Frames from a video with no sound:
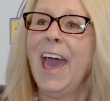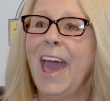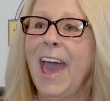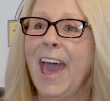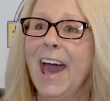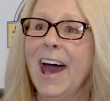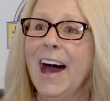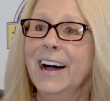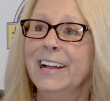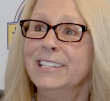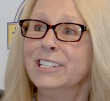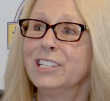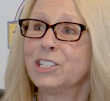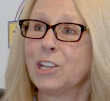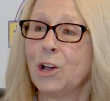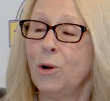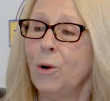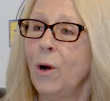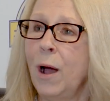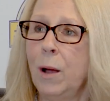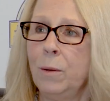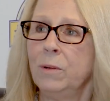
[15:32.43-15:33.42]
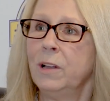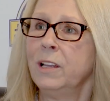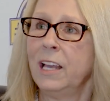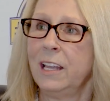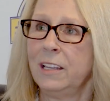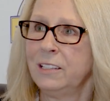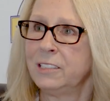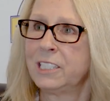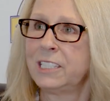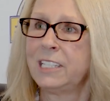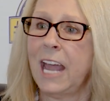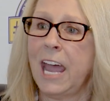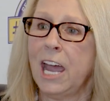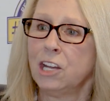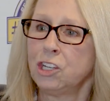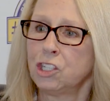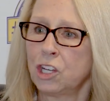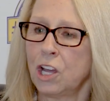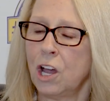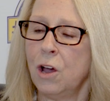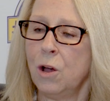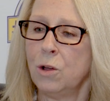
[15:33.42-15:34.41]
And so
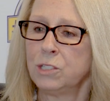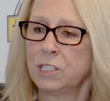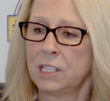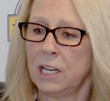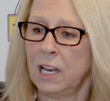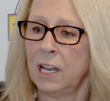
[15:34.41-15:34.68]
Stash goes,